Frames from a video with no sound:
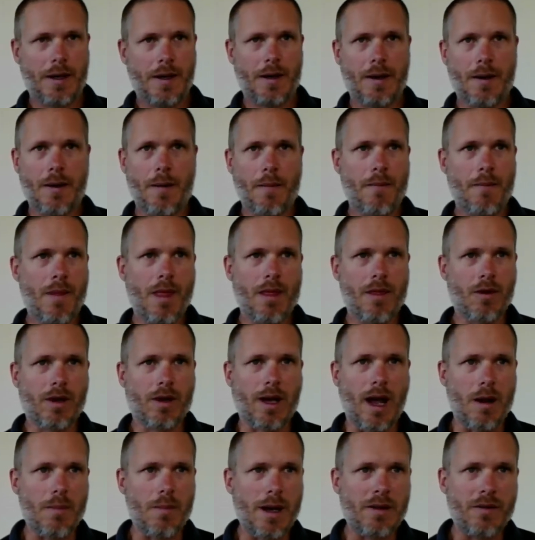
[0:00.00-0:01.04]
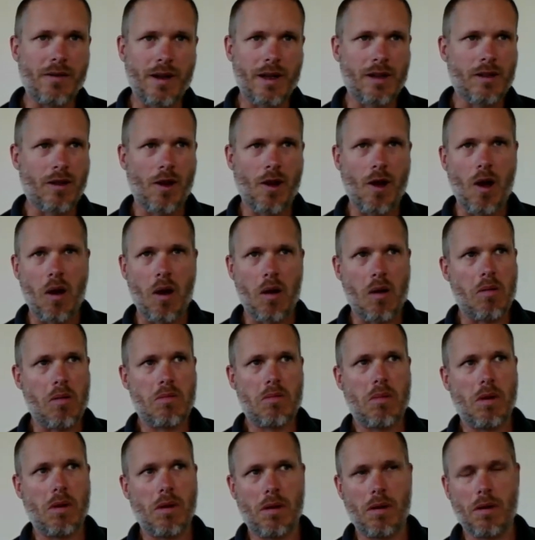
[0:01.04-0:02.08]
The Kalman filter
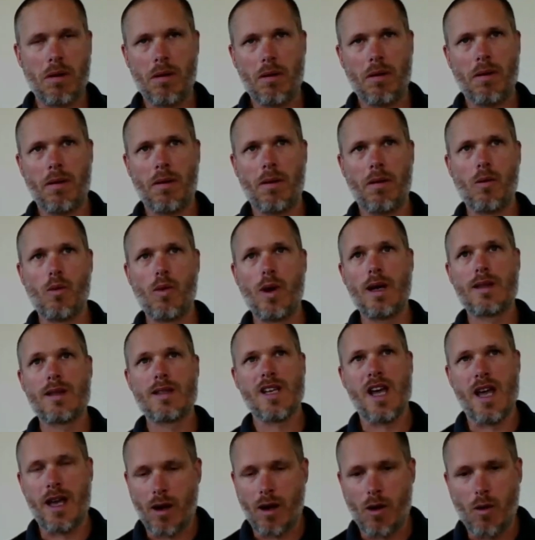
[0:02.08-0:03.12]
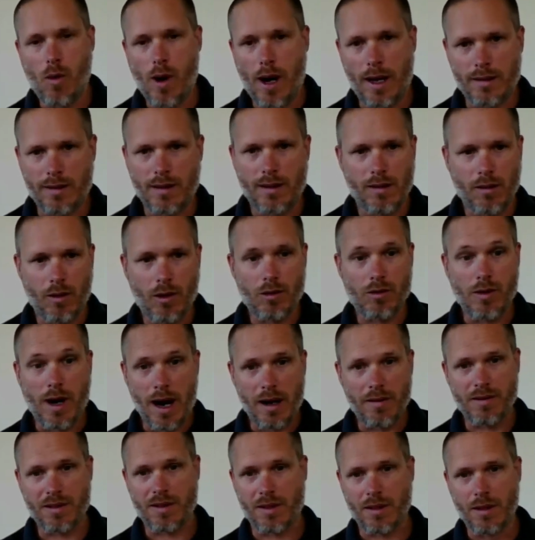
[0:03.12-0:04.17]
will take what
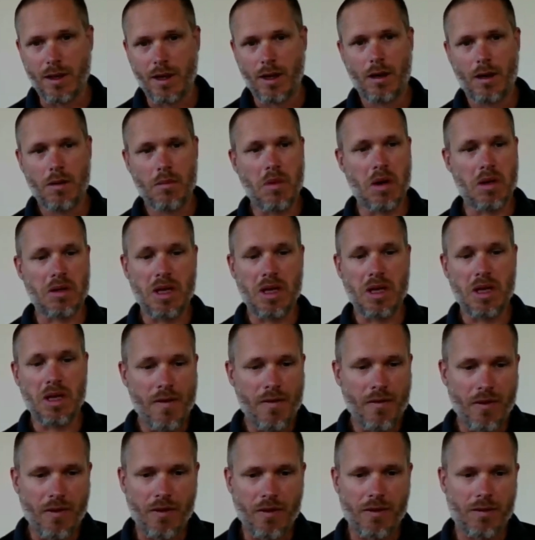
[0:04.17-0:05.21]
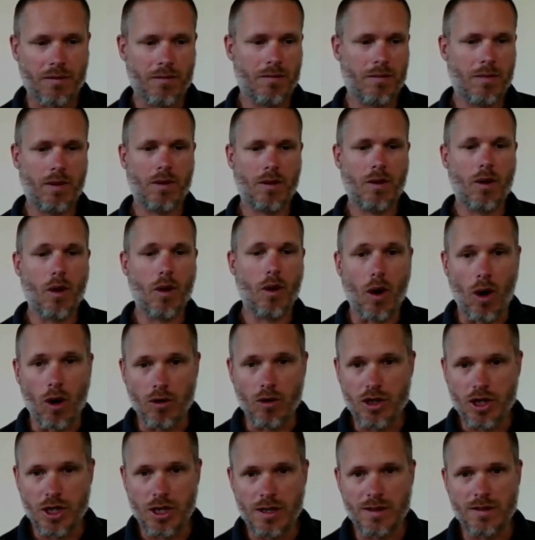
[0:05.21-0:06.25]
arrives, but if a
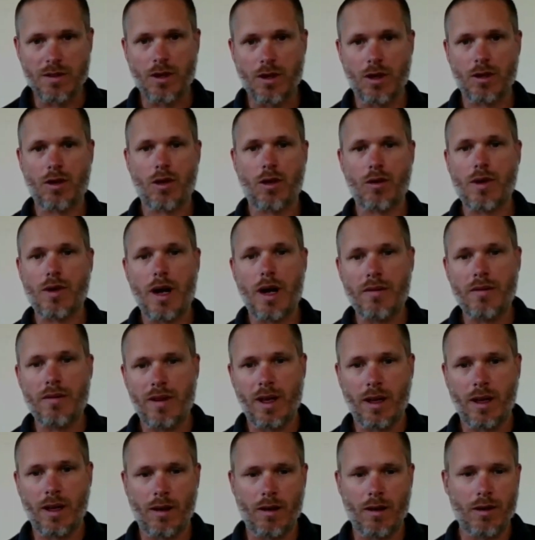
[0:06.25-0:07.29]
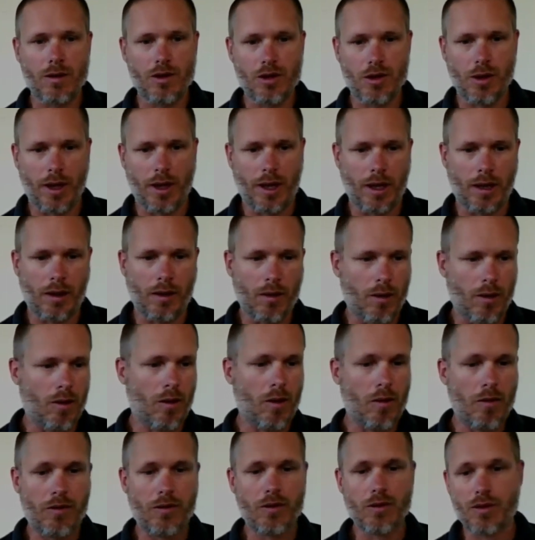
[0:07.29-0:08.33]
range is not arriving during
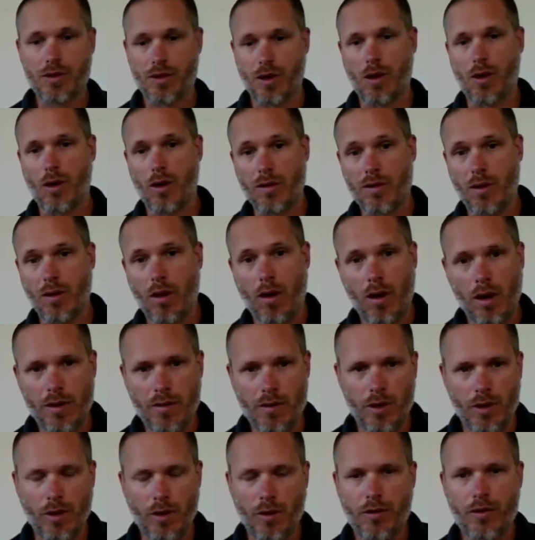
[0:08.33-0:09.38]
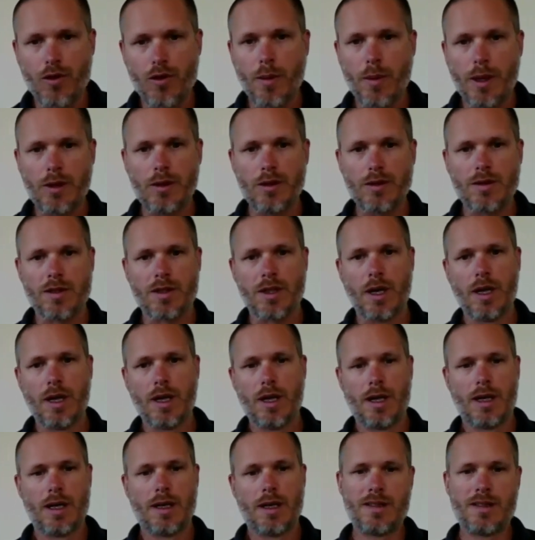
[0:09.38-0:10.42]
a few seconds or even a few minutes,
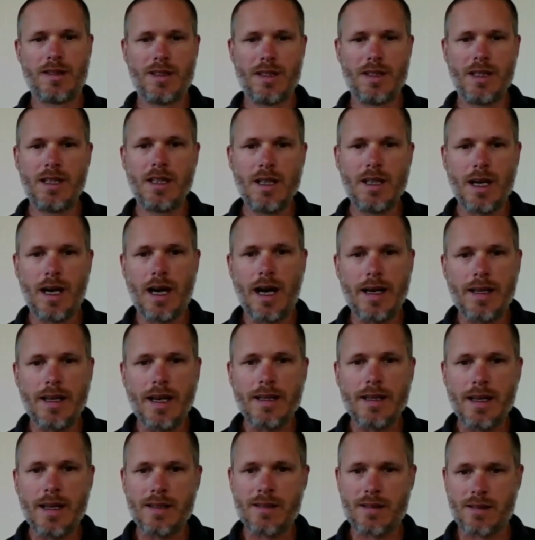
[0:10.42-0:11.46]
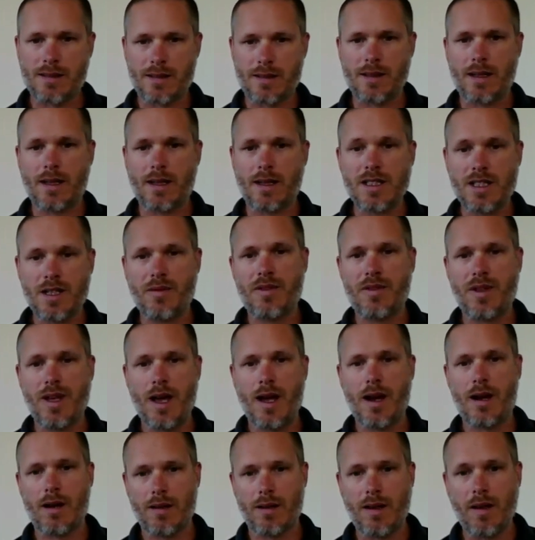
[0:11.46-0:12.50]
the INS and
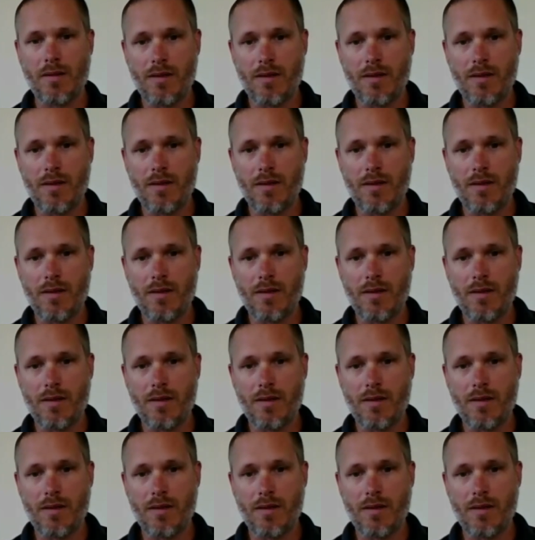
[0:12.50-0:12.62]
DVL